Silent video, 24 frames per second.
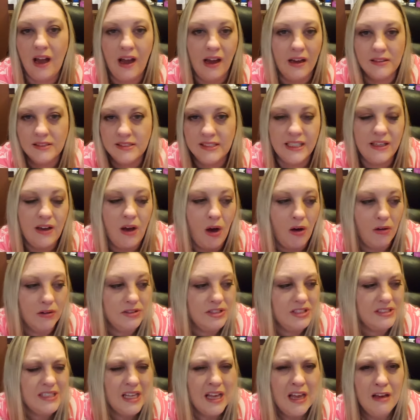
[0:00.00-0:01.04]

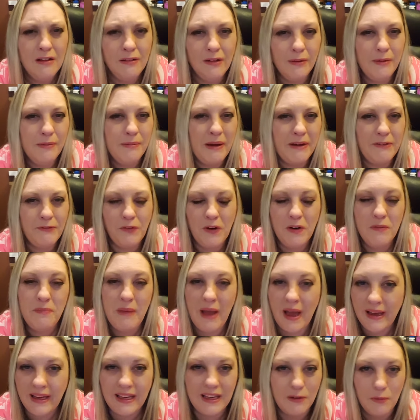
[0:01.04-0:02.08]
psychologists. I mean, my friend
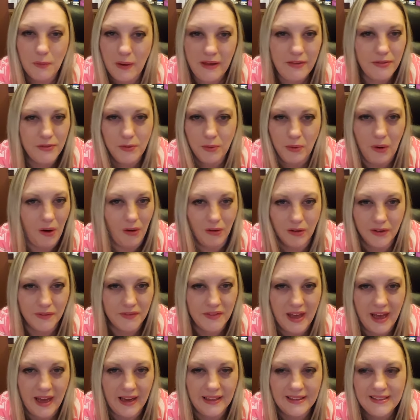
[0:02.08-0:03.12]
Maggie went through all of
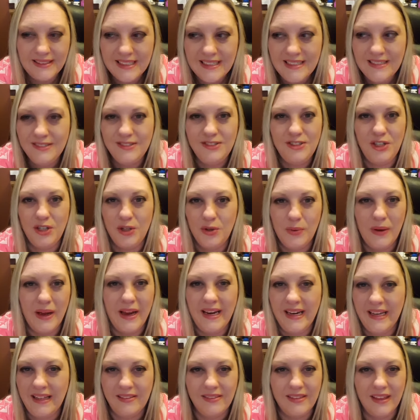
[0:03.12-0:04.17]
that. It didn't do
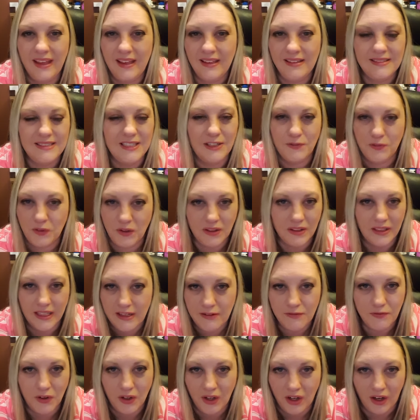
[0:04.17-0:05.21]
anything differently
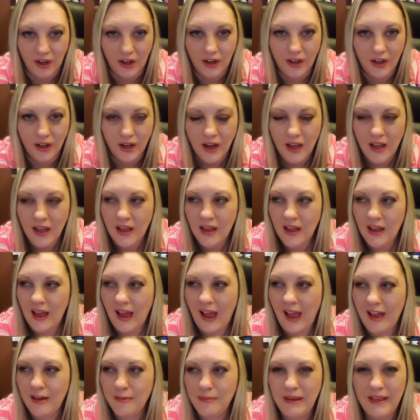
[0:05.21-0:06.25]
for her.
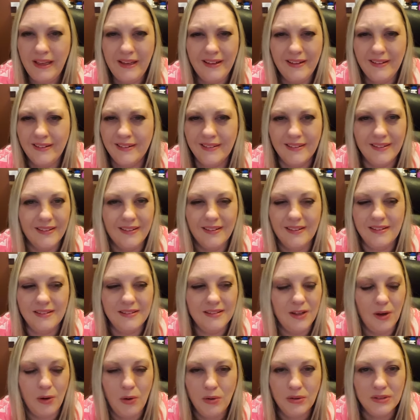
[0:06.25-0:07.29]
I mean,
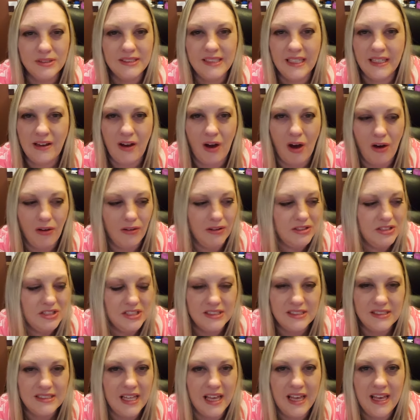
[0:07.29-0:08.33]
the whole
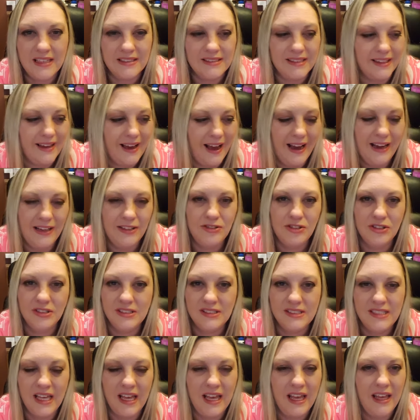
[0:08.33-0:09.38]
psychologist thing,
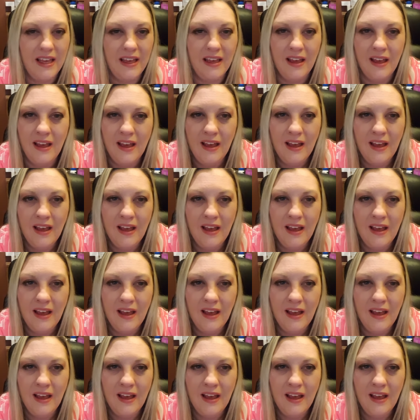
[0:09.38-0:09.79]
psychiatrist thing,